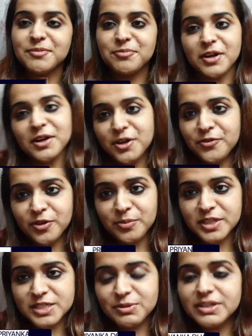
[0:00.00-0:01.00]
I'm Priyankar
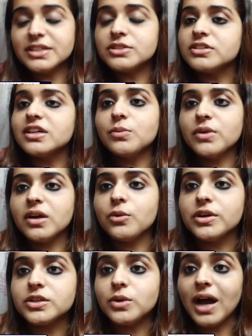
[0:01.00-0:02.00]
from GizBot and today we
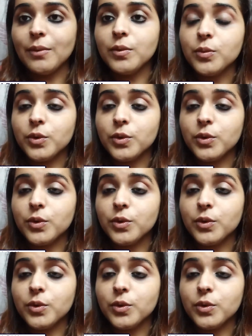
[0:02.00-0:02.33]
are going to have